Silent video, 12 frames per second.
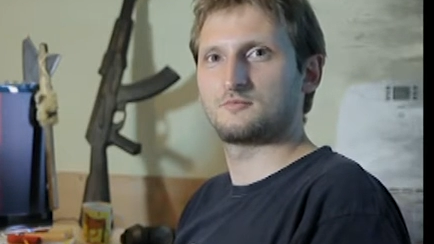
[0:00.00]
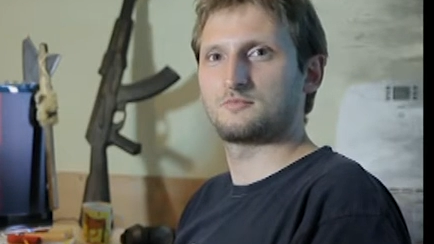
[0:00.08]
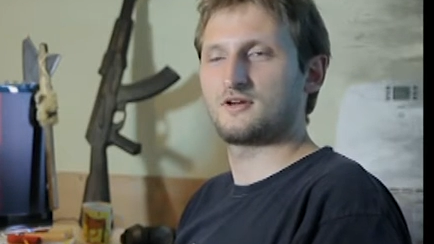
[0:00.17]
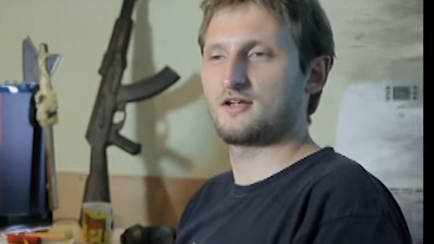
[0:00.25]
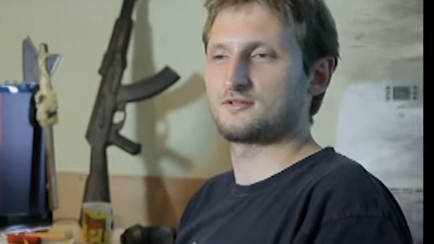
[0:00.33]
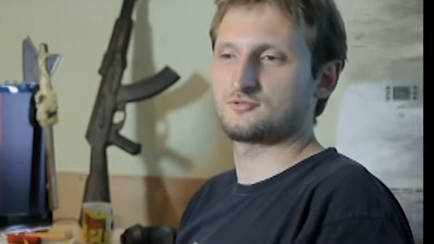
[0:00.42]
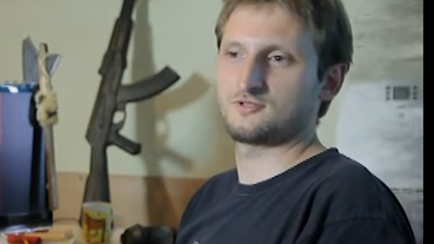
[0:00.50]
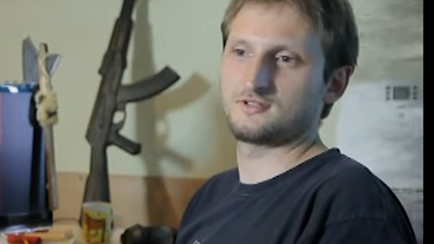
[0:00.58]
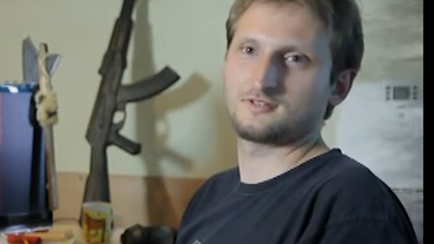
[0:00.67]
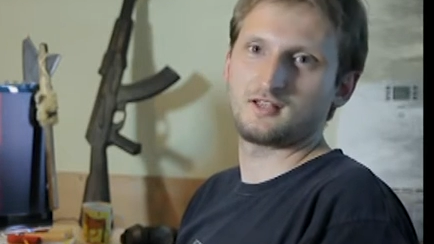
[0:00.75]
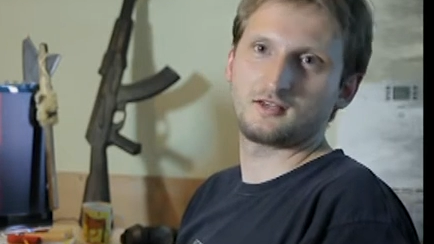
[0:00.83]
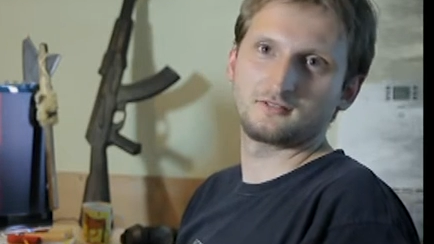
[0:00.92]
playing through
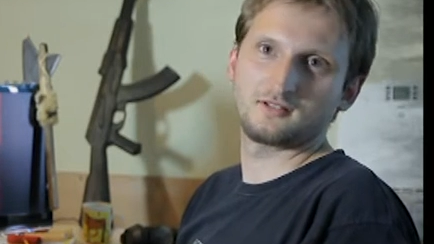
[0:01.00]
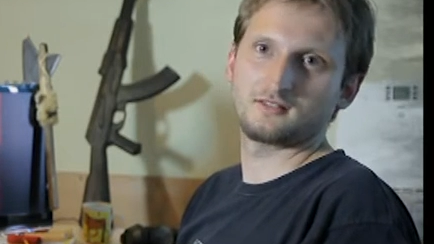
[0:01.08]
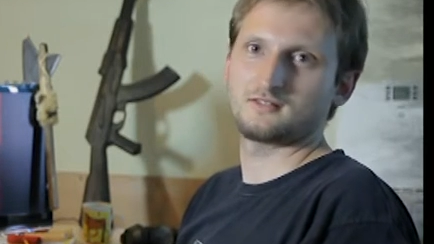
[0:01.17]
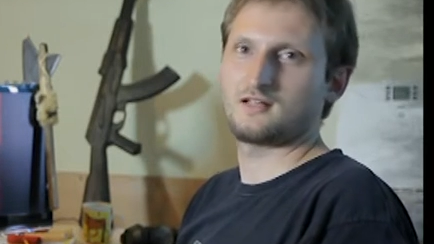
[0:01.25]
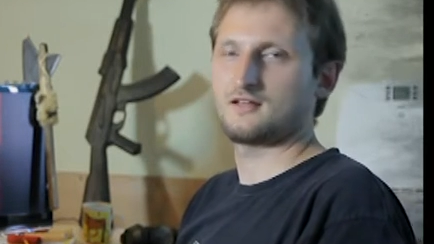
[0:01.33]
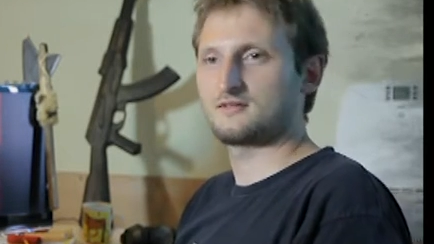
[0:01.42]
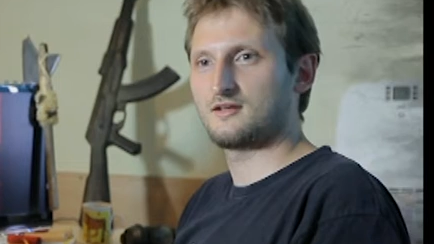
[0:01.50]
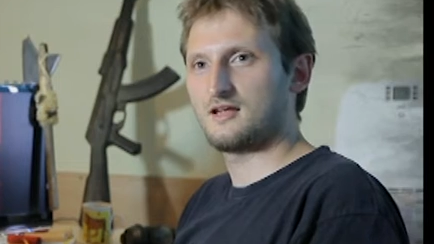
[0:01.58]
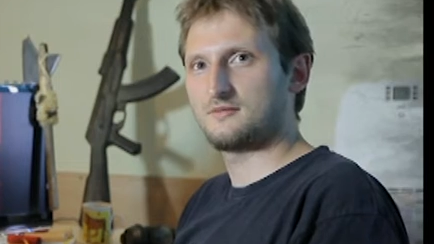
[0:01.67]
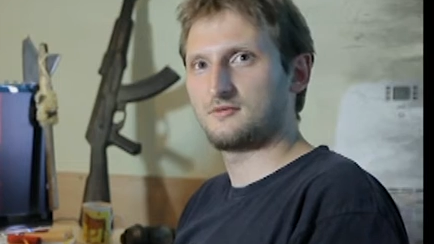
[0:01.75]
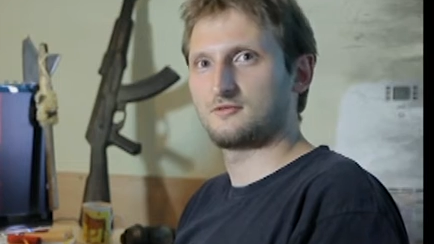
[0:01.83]
internet, LAN game